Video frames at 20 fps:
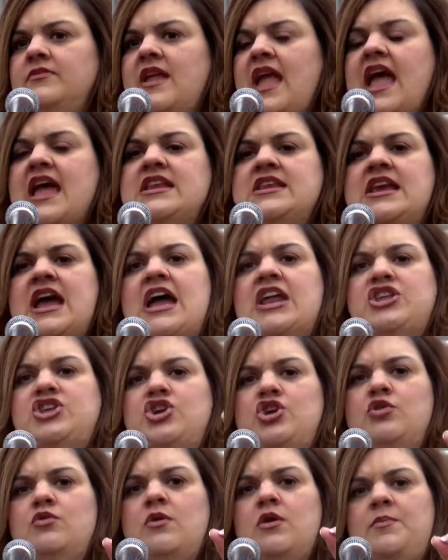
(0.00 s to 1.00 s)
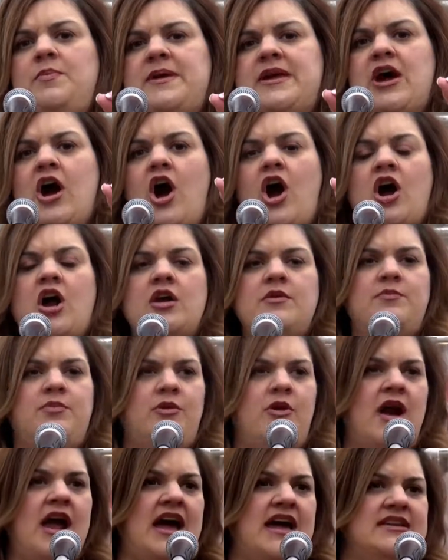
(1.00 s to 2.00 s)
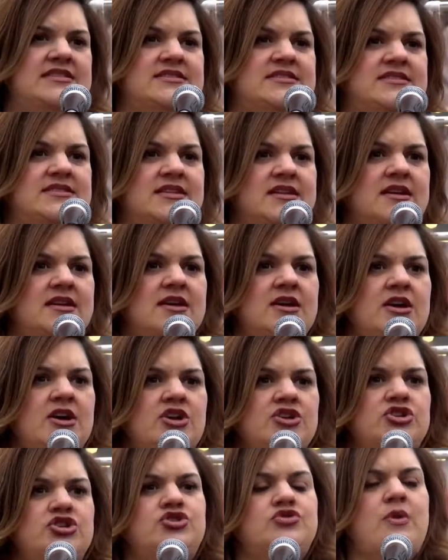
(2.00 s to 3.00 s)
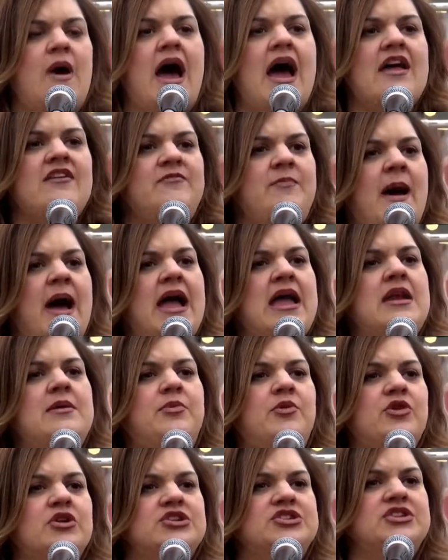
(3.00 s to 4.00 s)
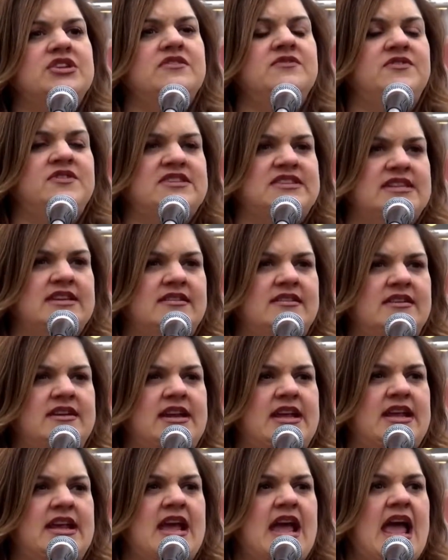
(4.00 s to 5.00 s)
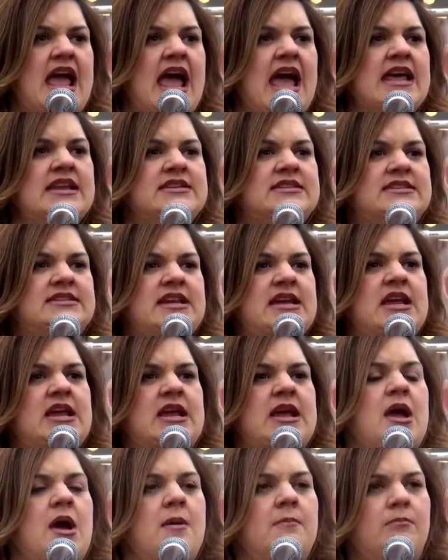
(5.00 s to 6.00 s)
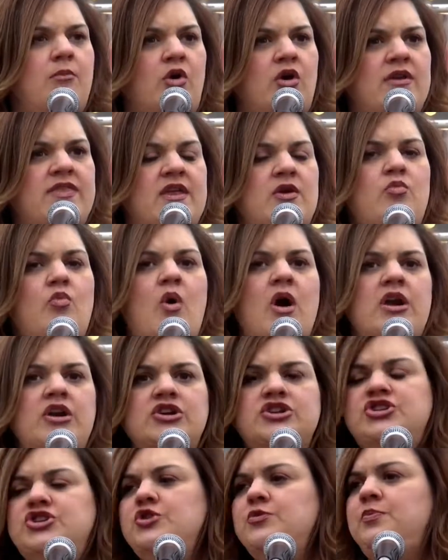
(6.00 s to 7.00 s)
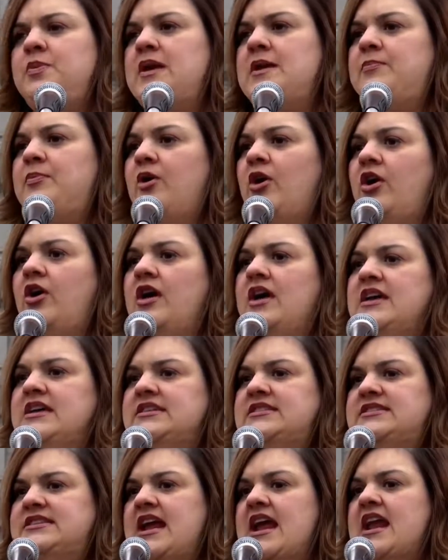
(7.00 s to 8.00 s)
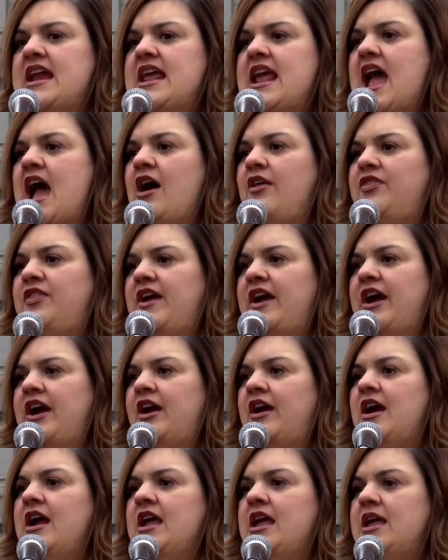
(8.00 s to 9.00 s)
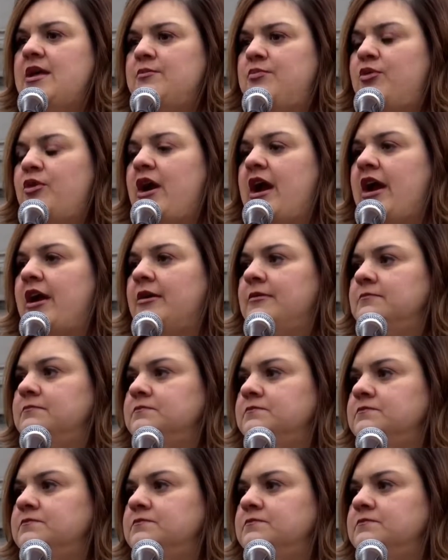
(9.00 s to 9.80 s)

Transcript: And yet you will be hard-pressed to drive by an abortion facility and see more than one or two people standing out there in prayer.